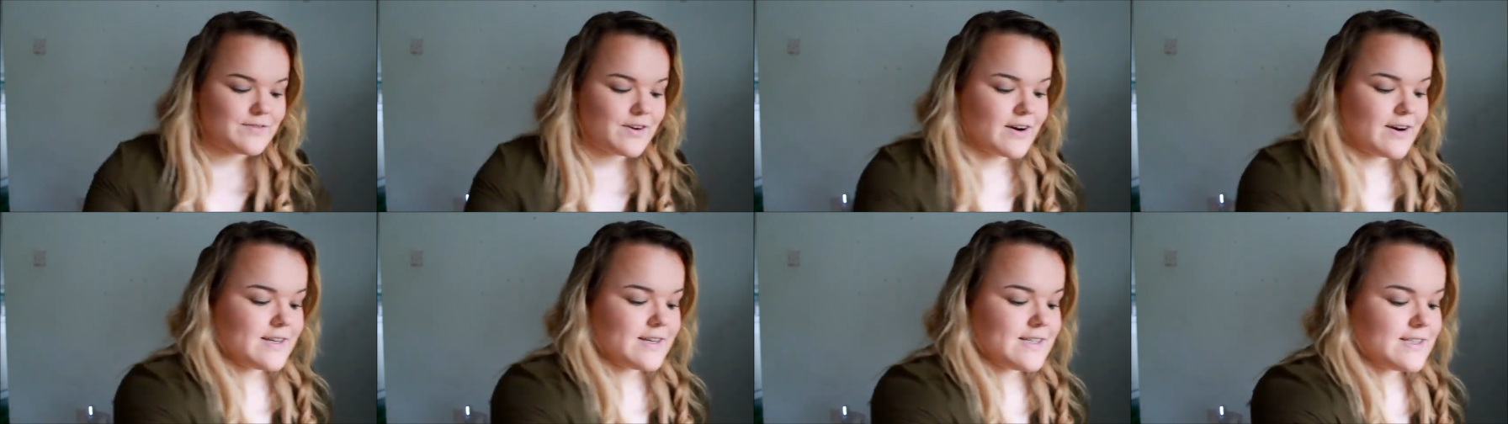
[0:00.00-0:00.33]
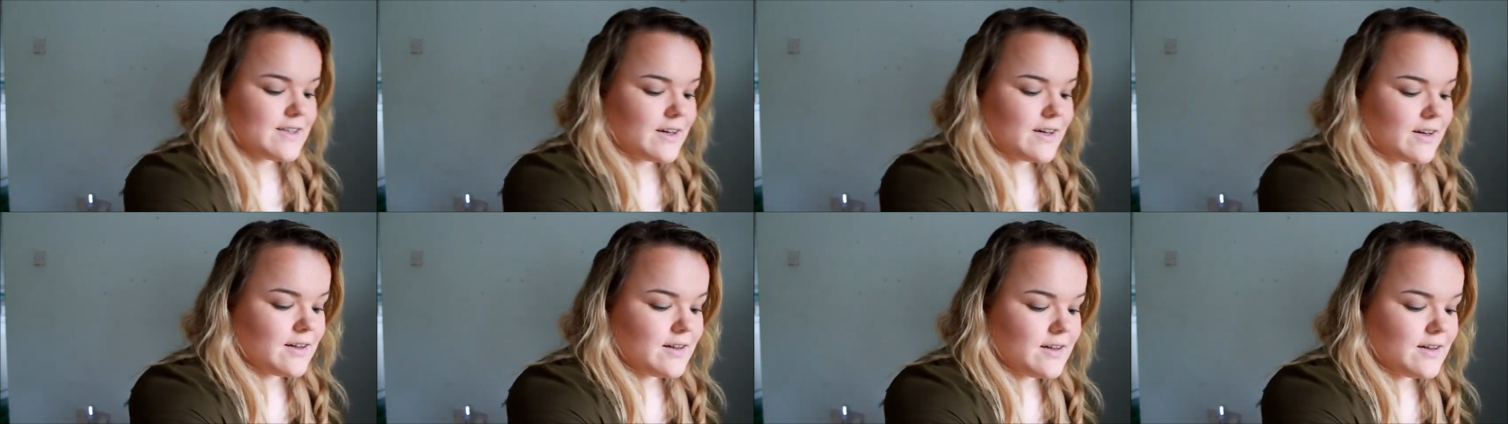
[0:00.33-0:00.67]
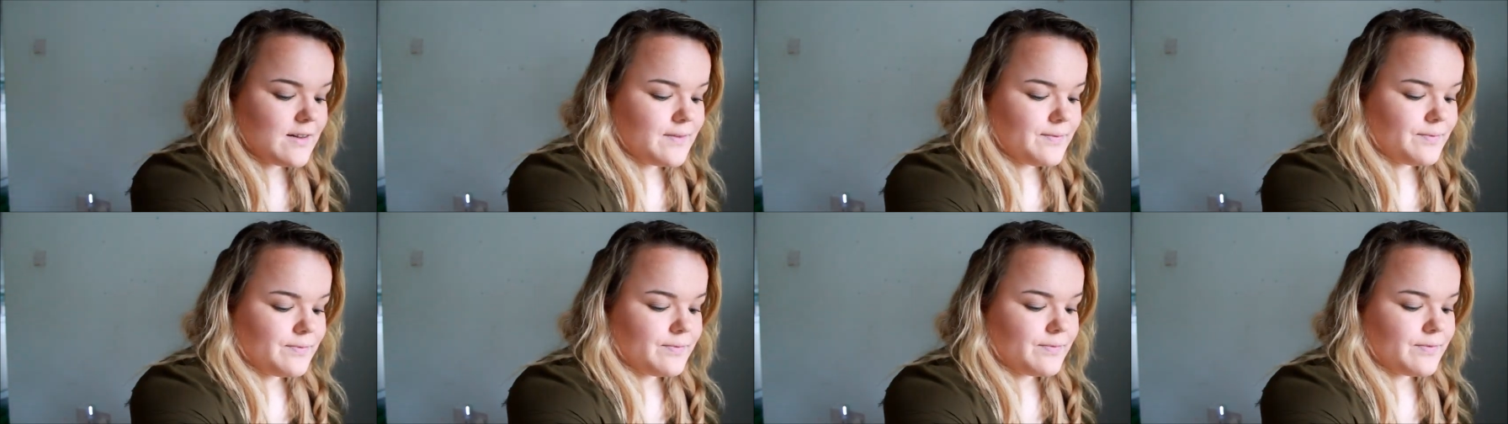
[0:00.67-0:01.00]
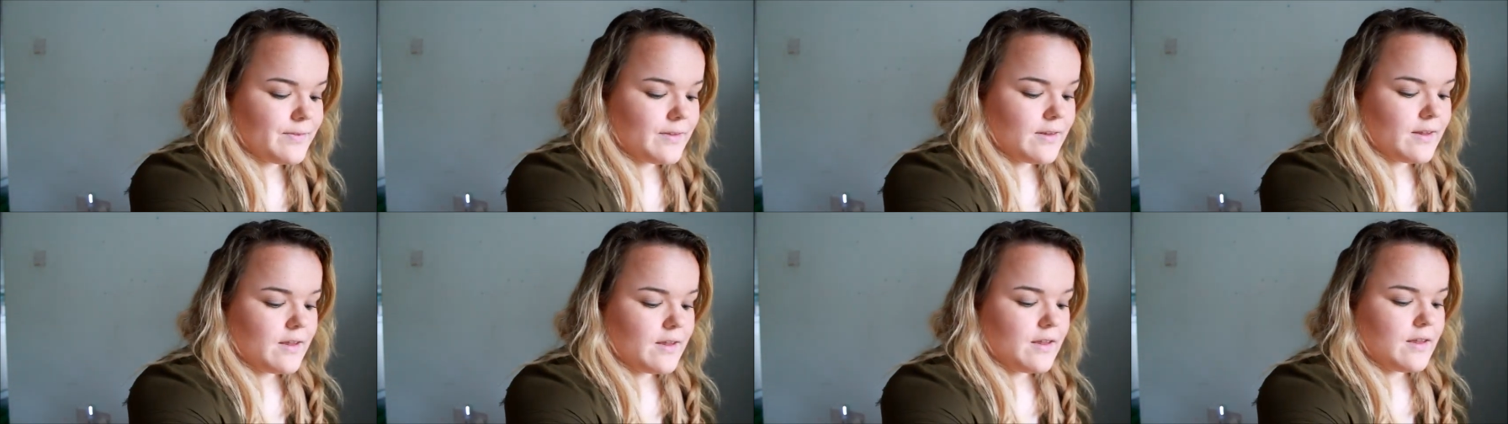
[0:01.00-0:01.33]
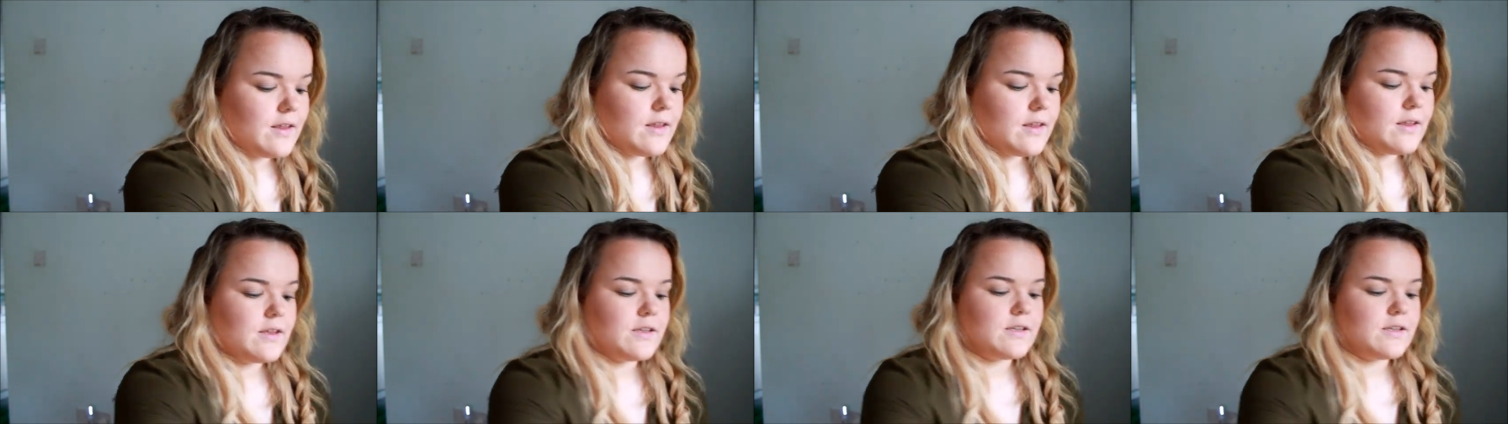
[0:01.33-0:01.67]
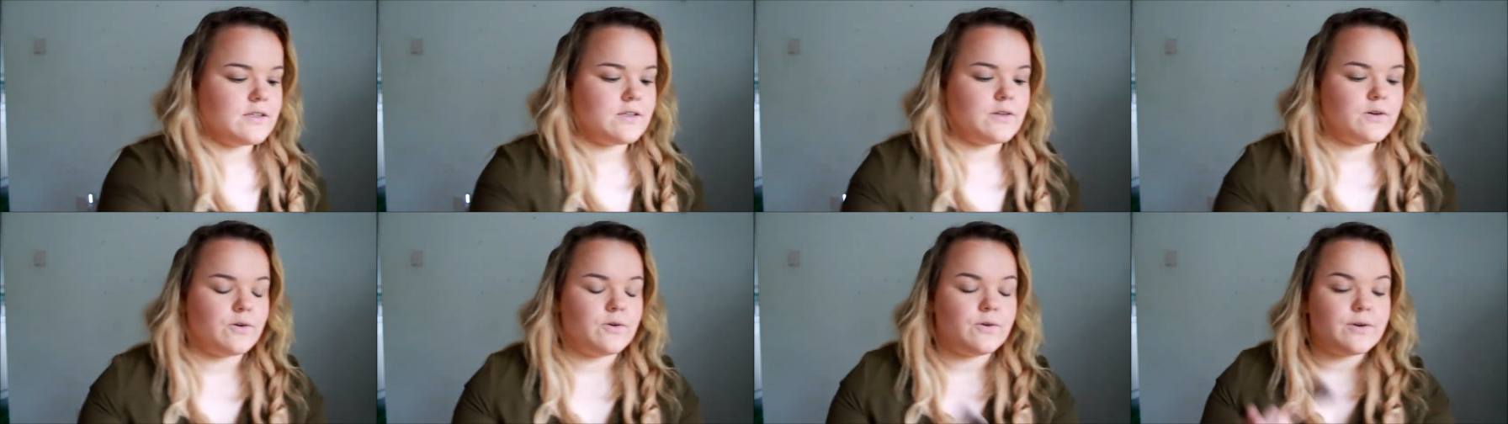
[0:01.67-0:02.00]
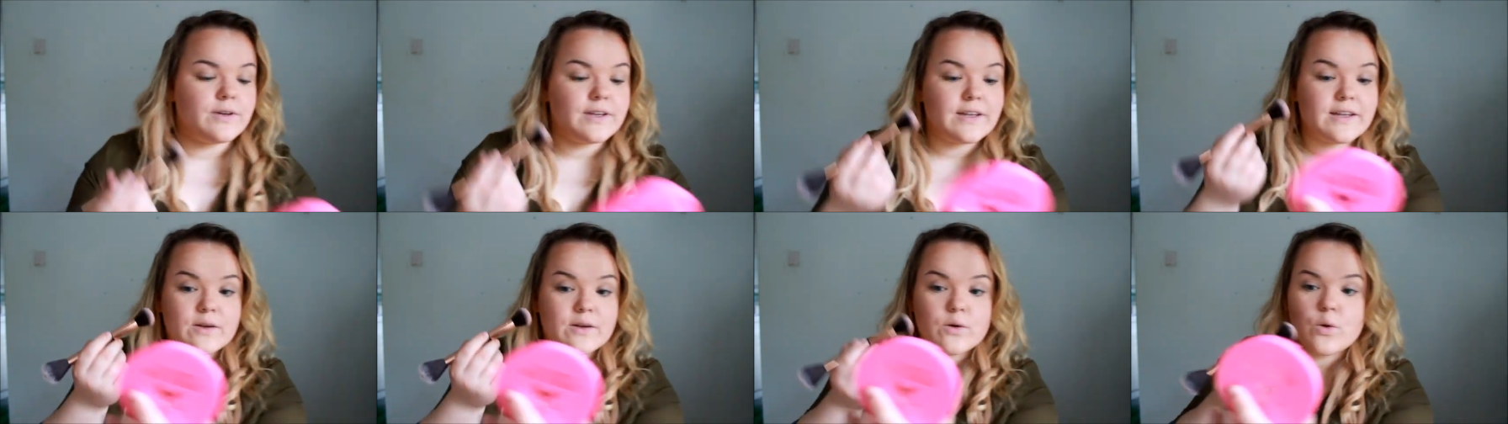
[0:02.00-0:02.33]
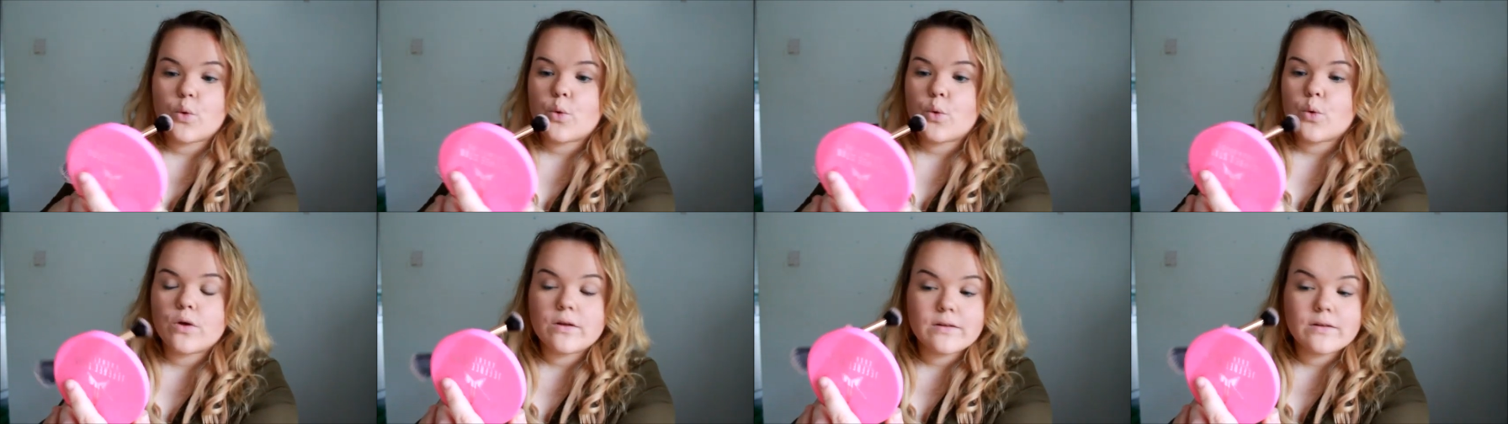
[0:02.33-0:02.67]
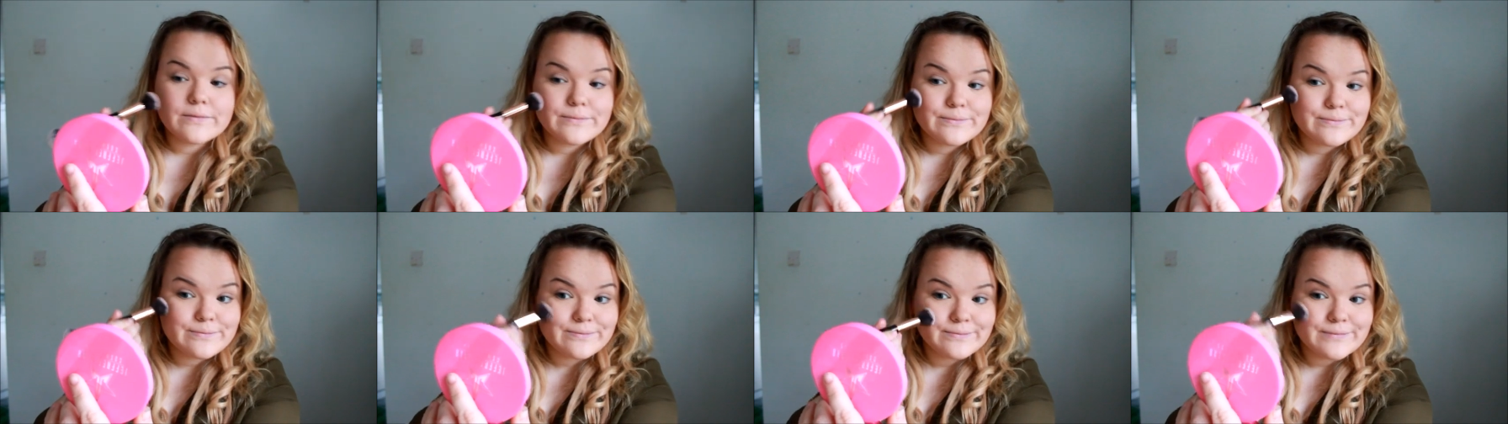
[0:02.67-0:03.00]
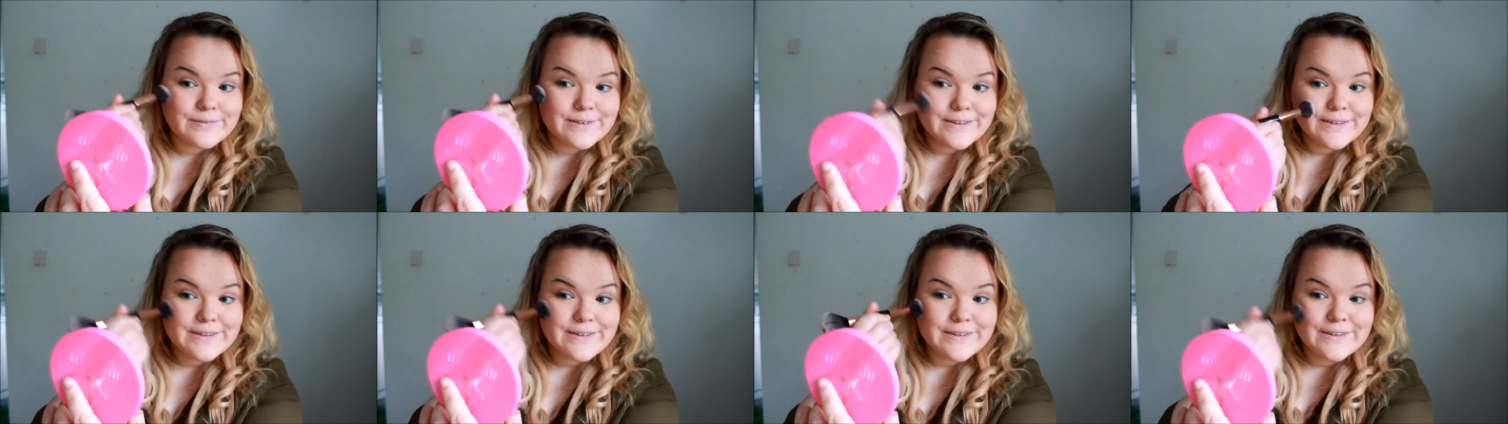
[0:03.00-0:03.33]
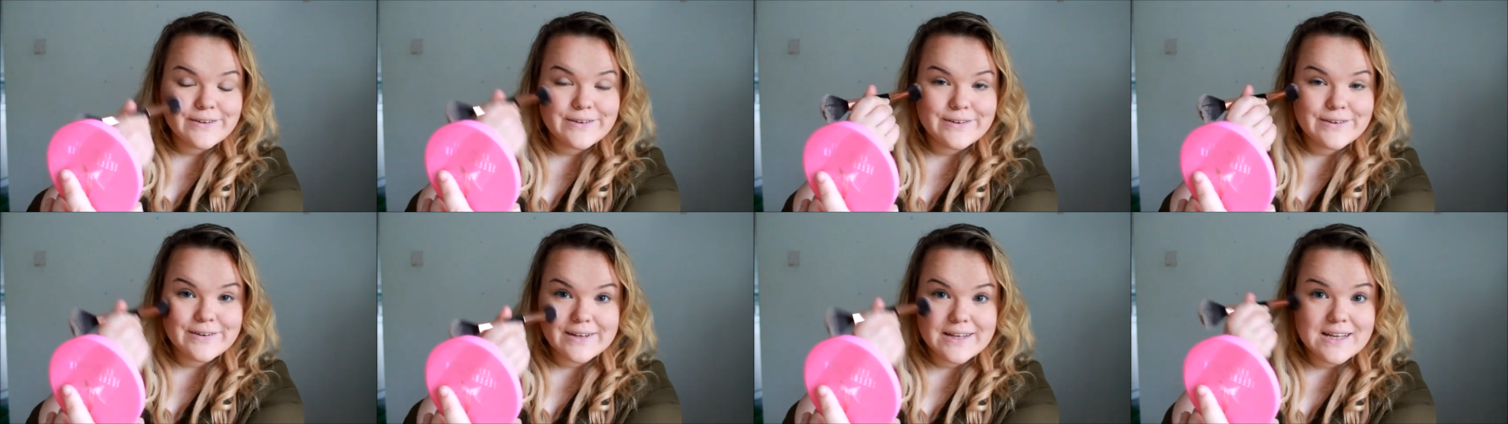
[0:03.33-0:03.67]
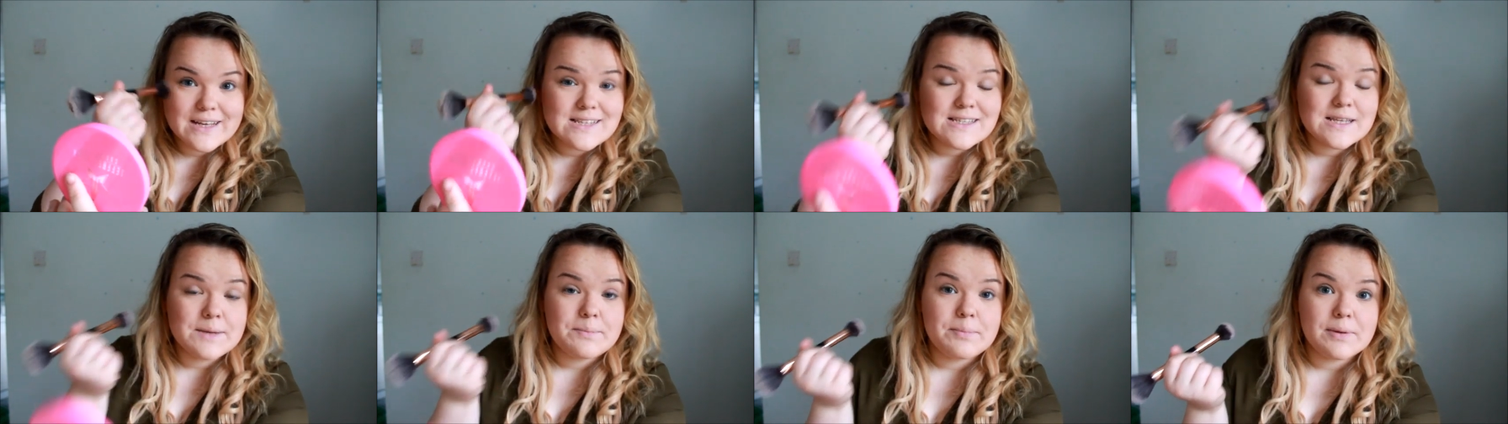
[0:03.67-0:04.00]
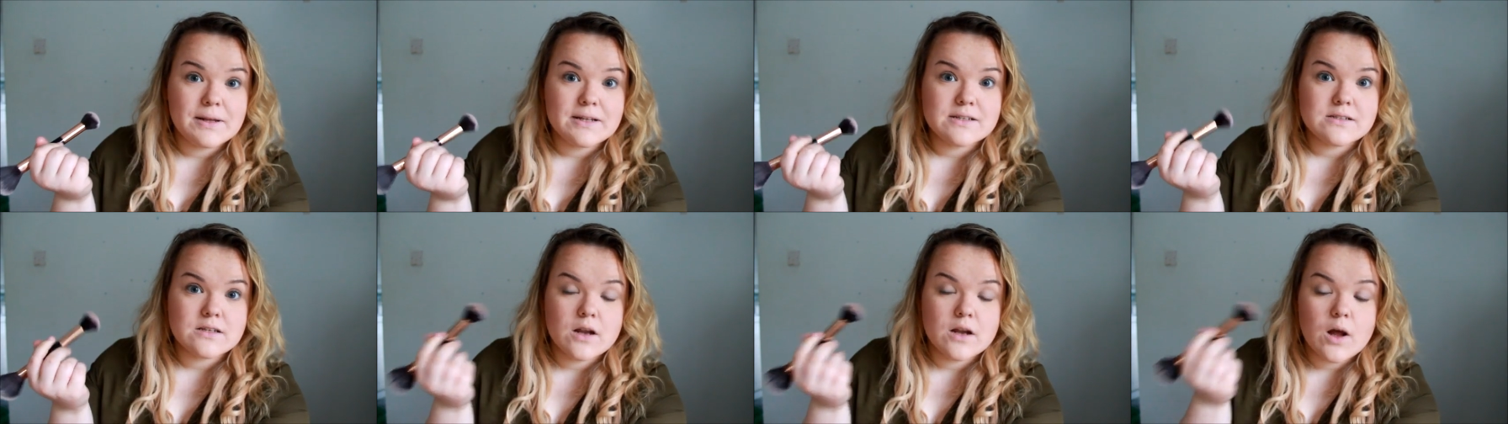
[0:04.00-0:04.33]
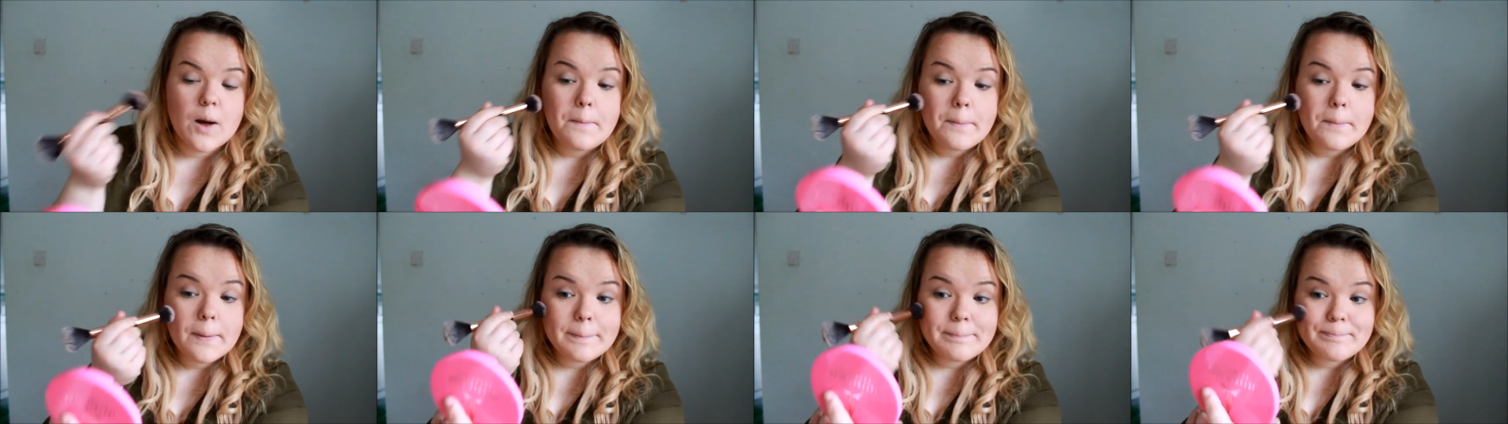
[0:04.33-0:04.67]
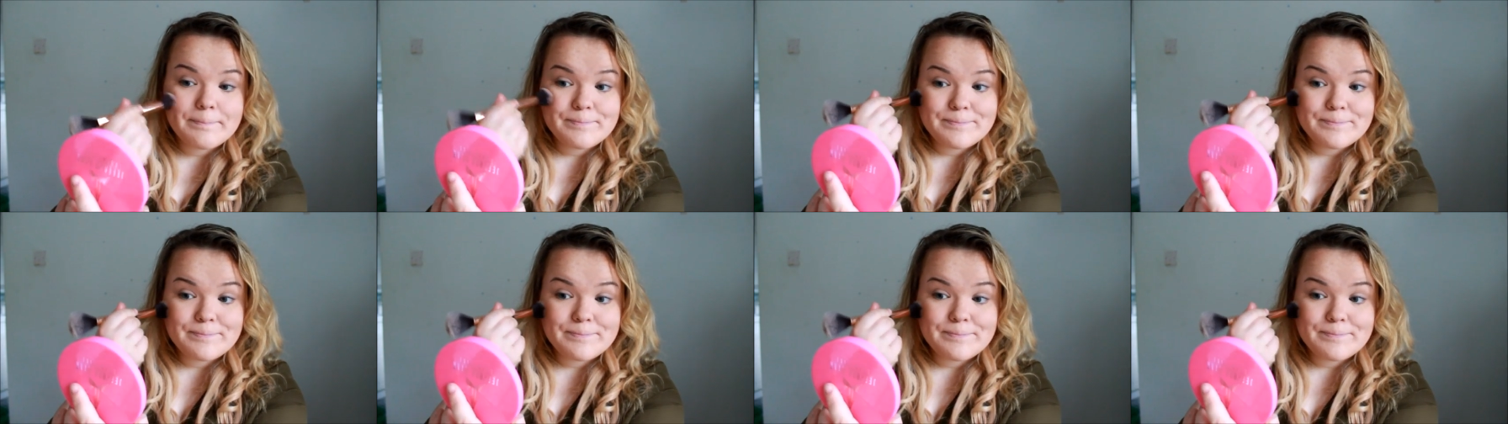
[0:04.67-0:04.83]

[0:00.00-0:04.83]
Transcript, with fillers: Very subtle, so you, you can easily build it up.